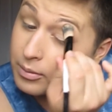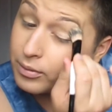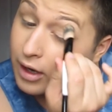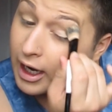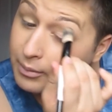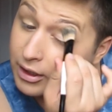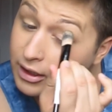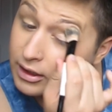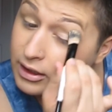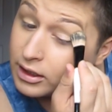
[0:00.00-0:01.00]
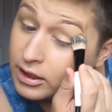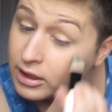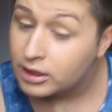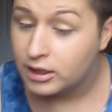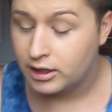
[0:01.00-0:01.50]
primer
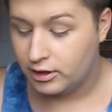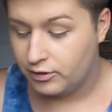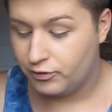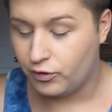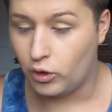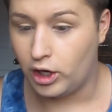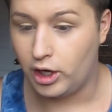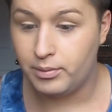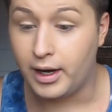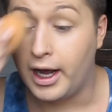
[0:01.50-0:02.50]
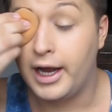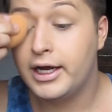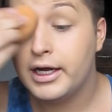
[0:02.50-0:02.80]
for my